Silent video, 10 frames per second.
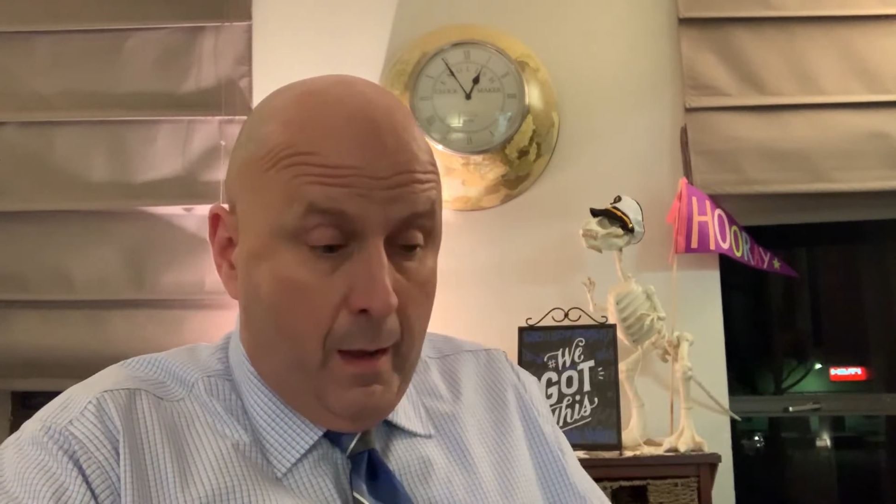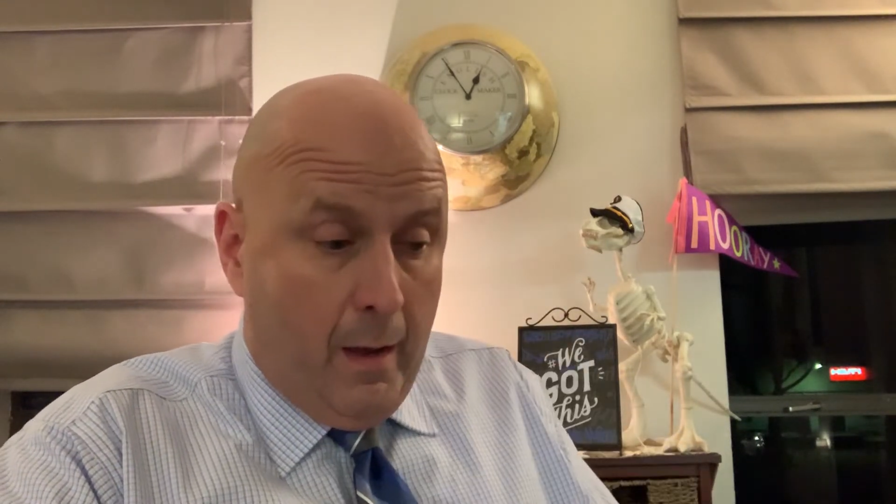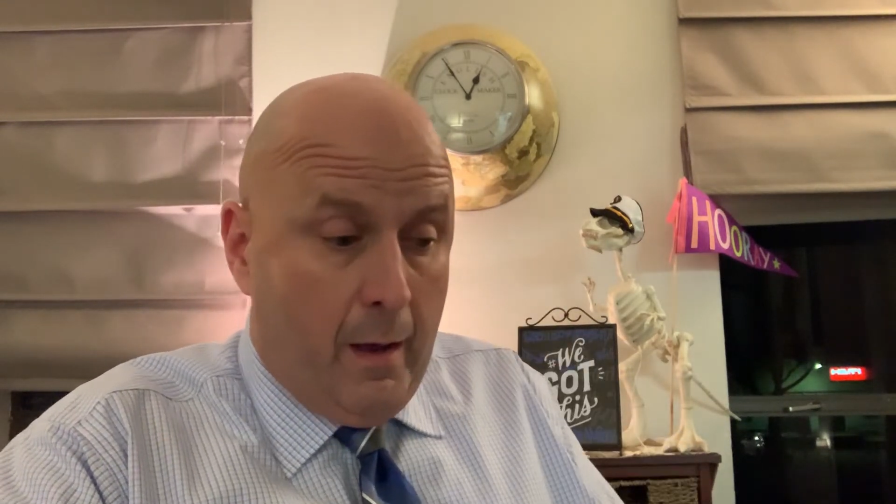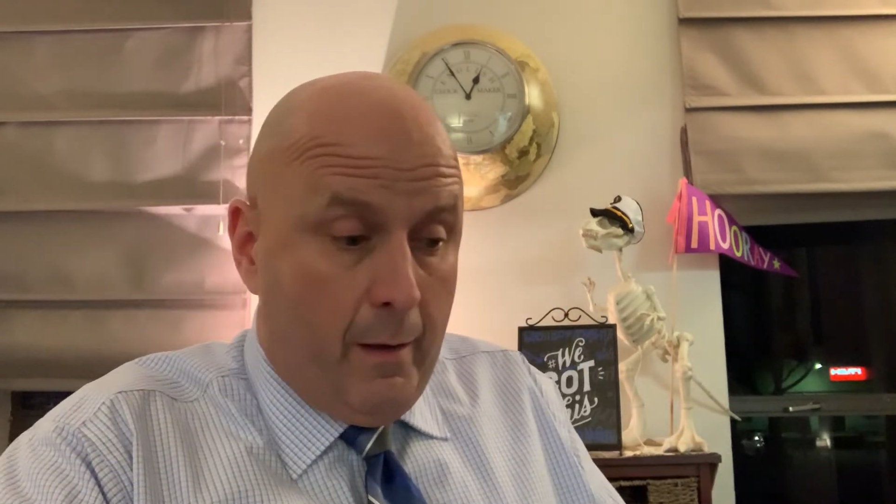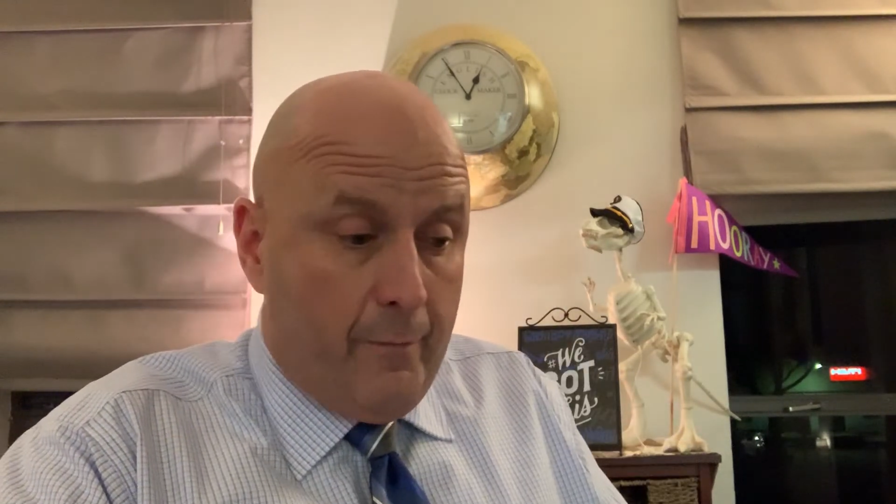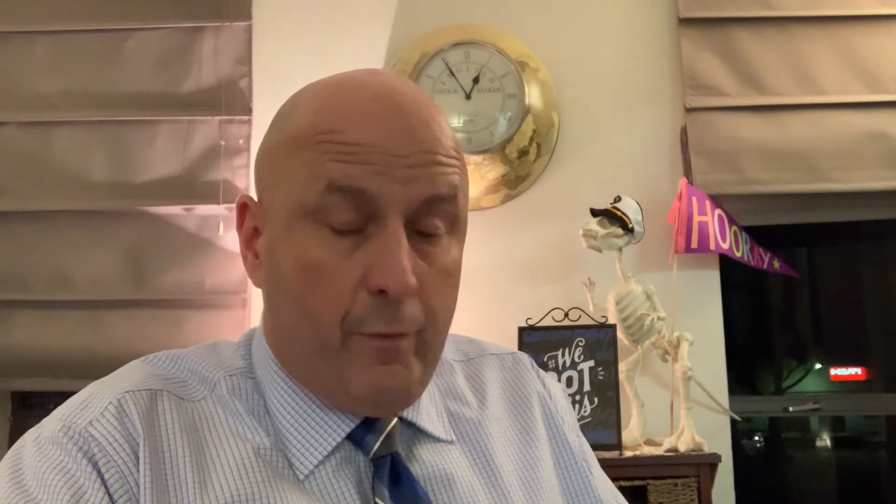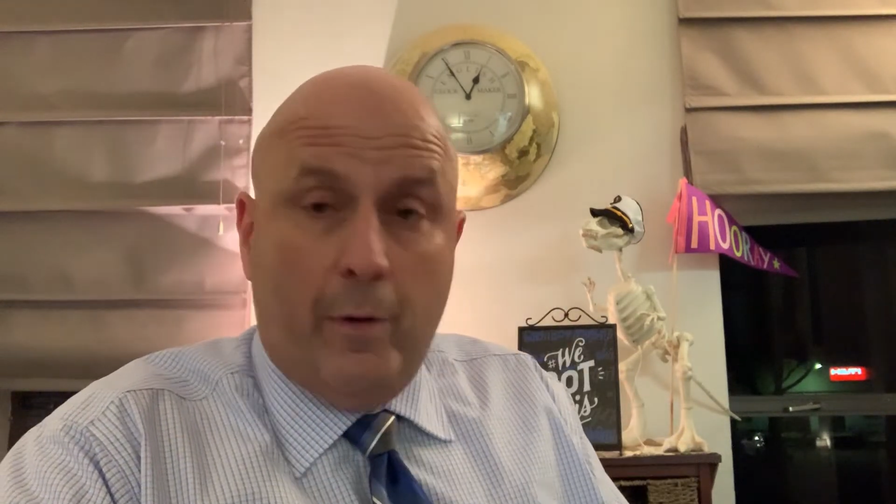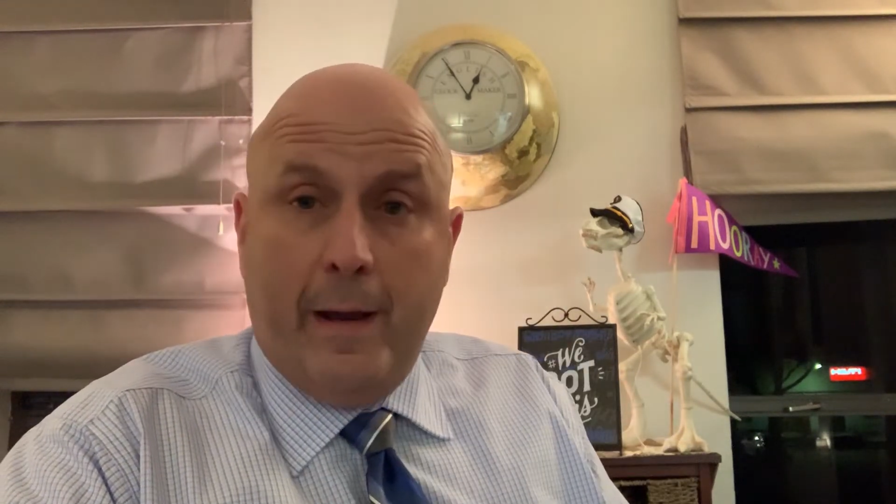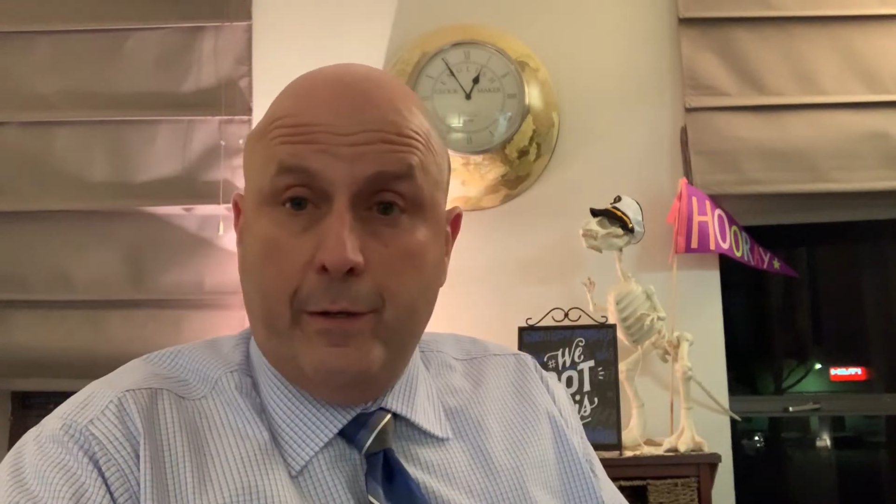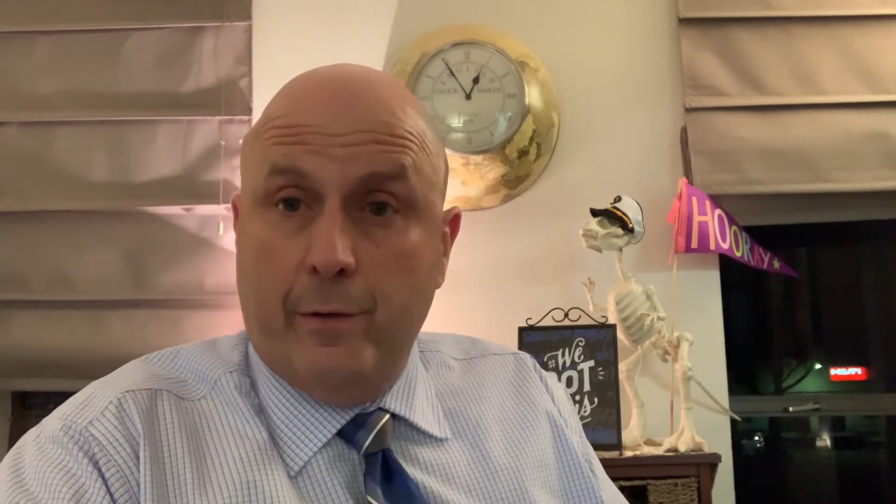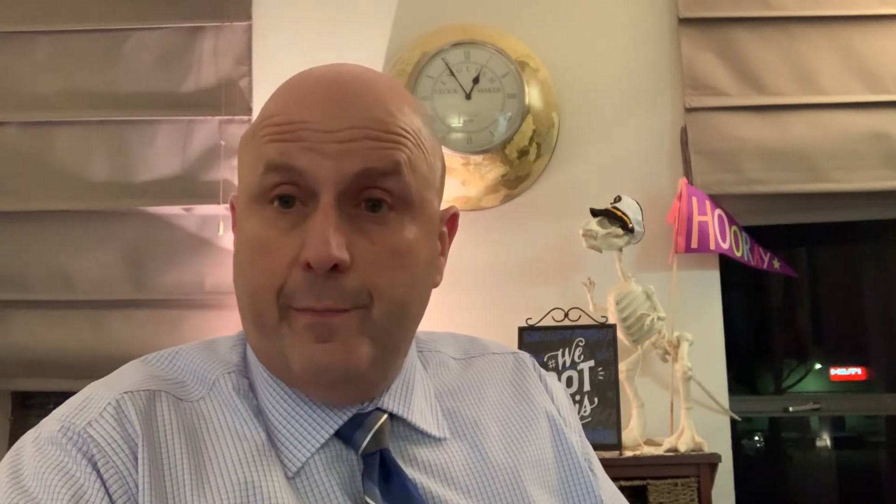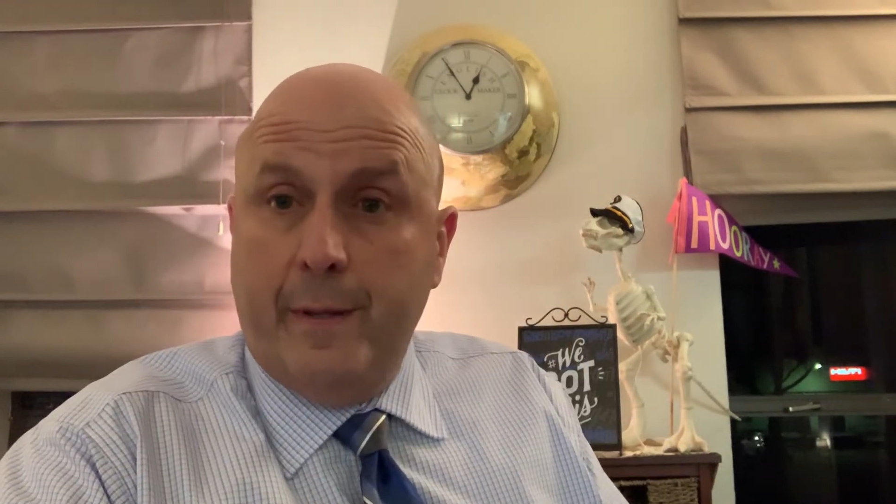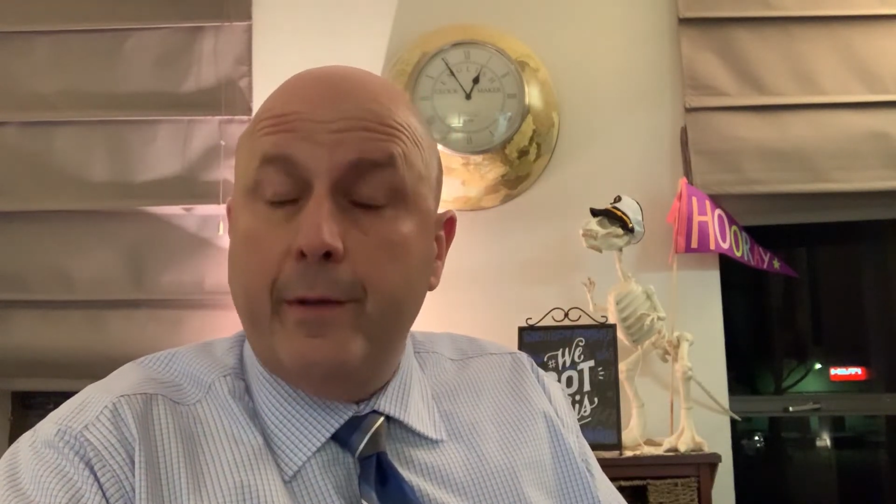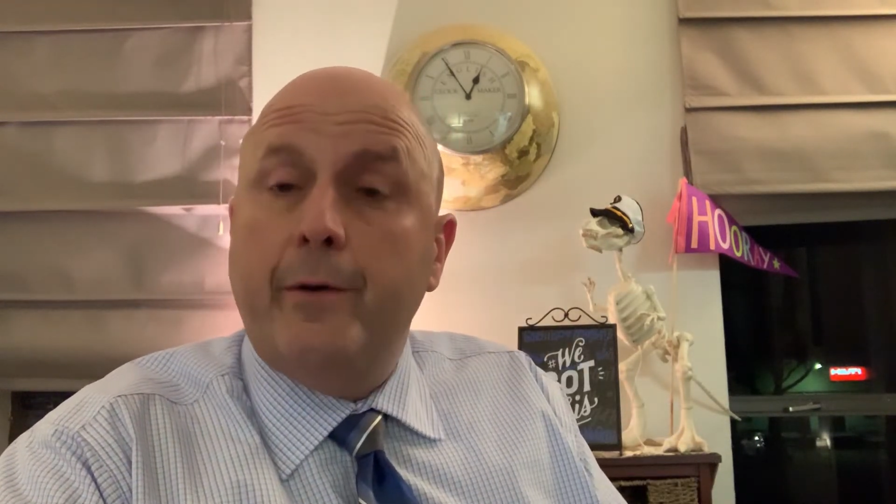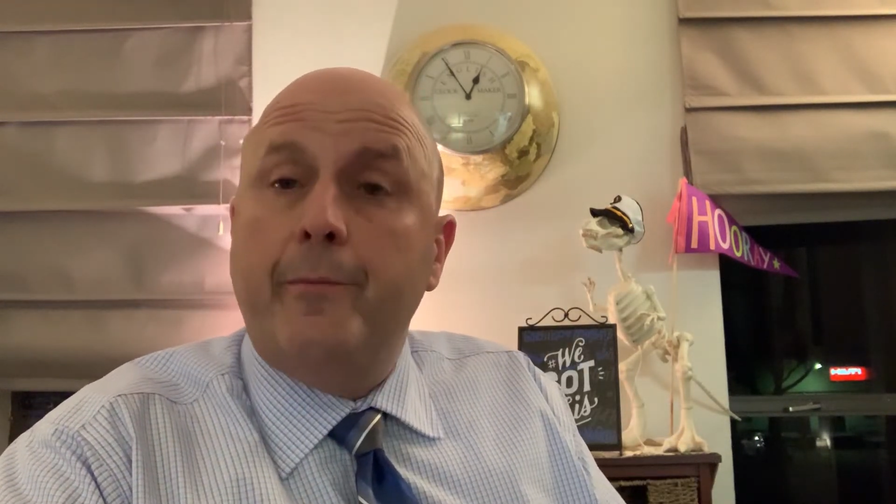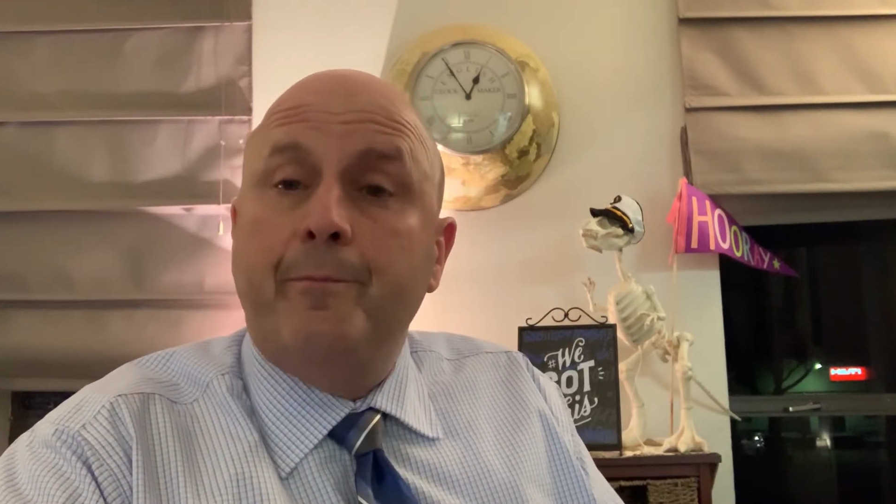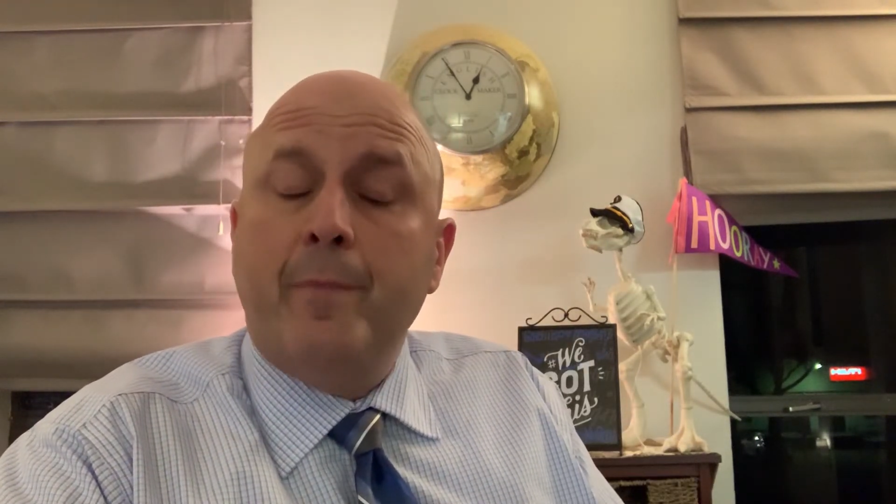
uh, for our annual appeal.